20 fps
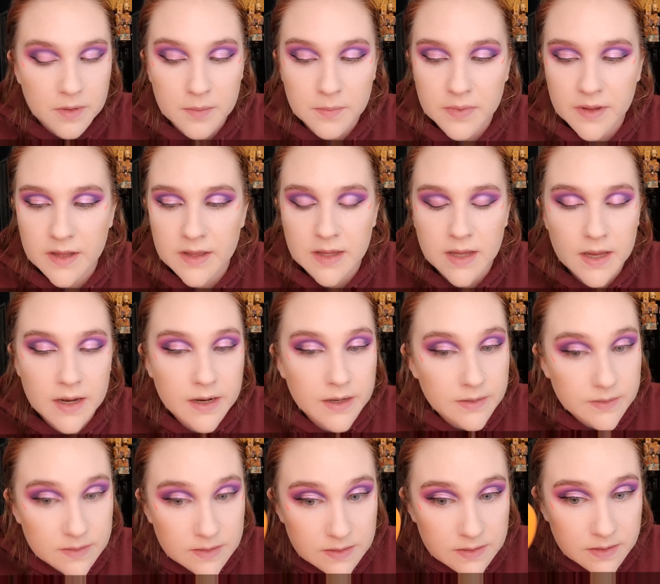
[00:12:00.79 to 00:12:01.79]
going to blend that
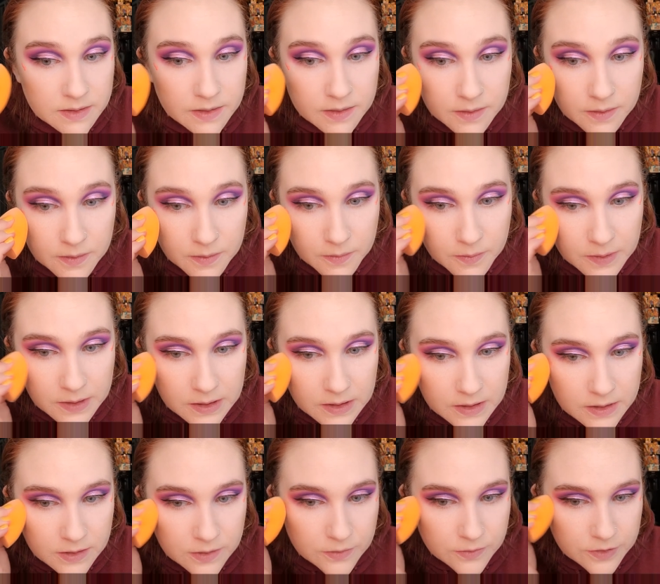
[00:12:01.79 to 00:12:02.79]
out still with
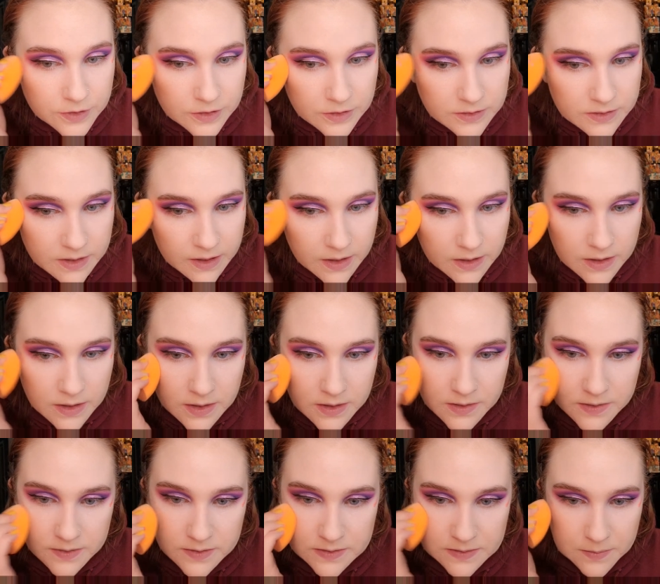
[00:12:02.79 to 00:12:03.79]
the Real
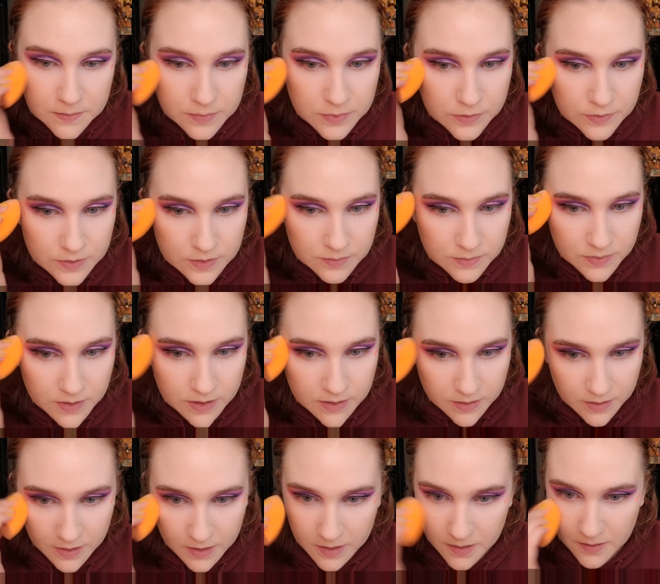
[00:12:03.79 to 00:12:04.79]
Techniques Beauty
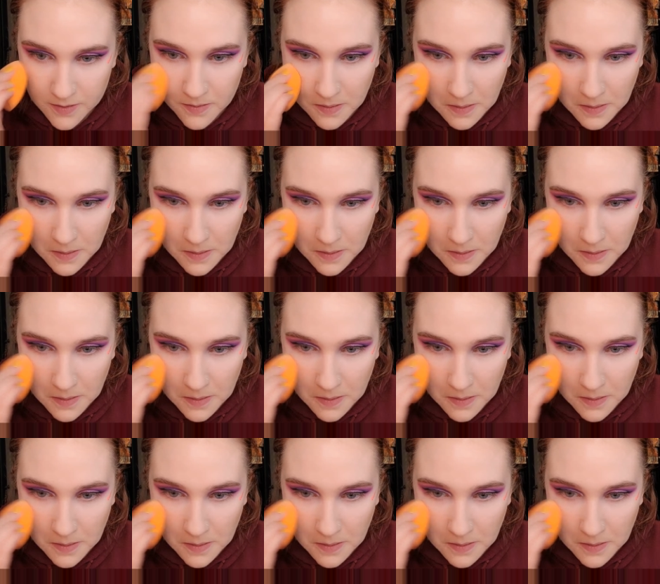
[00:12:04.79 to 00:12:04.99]
Blender.